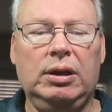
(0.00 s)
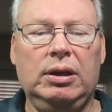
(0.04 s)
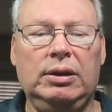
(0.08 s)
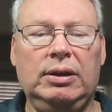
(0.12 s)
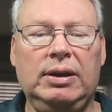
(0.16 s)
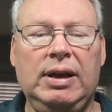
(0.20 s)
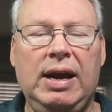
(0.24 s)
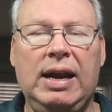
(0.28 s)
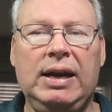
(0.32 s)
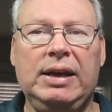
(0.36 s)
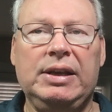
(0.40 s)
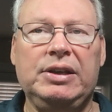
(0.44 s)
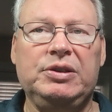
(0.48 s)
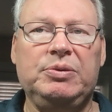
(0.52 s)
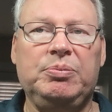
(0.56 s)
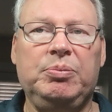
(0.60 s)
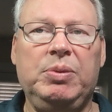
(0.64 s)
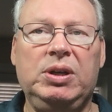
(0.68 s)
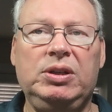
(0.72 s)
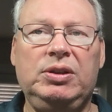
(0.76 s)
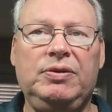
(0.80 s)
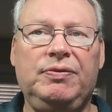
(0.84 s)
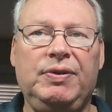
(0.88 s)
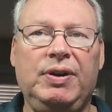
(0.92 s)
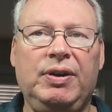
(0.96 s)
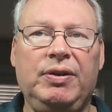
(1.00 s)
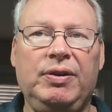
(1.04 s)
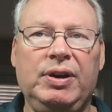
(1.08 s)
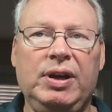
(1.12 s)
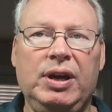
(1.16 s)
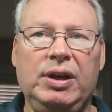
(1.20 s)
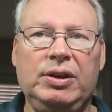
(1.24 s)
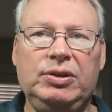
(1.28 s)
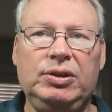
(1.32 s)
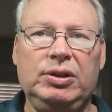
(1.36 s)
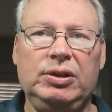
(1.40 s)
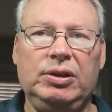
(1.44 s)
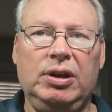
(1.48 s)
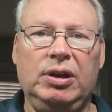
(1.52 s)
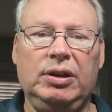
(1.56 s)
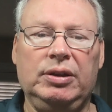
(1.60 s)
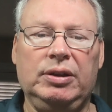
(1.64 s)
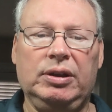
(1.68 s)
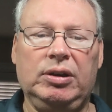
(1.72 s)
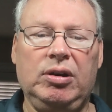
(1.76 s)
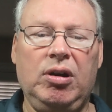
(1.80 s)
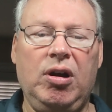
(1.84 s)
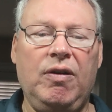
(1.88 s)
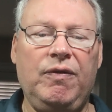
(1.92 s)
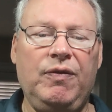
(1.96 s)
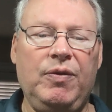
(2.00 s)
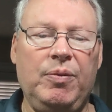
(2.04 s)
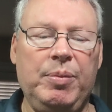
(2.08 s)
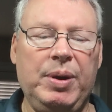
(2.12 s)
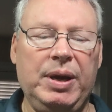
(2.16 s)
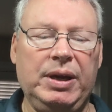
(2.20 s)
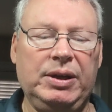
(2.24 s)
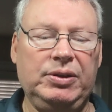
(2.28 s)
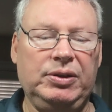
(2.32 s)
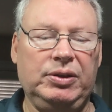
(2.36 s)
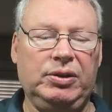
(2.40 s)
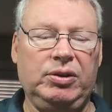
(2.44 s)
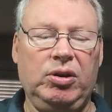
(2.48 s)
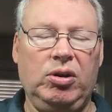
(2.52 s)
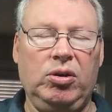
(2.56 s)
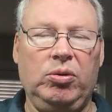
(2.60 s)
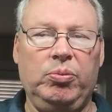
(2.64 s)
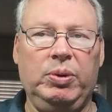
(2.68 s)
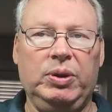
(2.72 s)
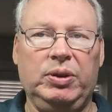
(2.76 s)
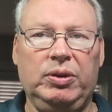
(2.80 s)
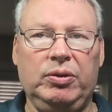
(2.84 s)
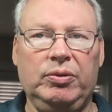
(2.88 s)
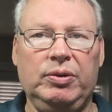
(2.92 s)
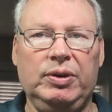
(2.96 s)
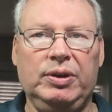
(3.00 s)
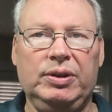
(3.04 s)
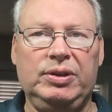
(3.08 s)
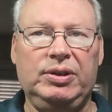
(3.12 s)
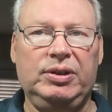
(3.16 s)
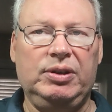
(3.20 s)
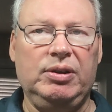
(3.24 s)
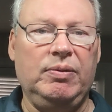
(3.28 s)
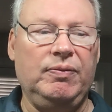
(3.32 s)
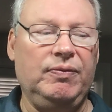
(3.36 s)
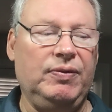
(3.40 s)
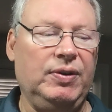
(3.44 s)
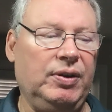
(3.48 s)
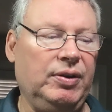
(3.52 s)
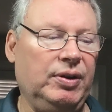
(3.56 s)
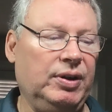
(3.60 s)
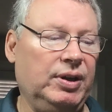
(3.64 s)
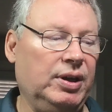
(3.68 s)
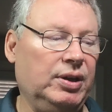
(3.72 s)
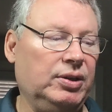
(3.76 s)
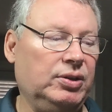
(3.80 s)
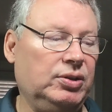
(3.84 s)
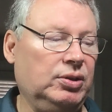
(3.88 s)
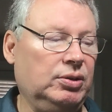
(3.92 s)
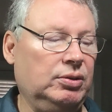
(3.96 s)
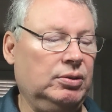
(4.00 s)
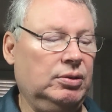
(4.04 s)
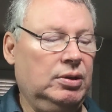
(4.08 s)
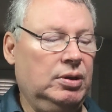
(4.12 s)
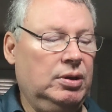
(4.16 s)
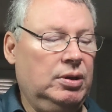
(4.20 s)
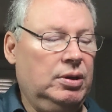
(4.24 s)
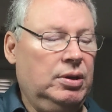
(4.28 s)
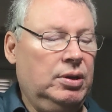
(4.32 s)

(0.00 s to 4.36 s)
not as much variation on the Gulf of Mexico, but there is some variation.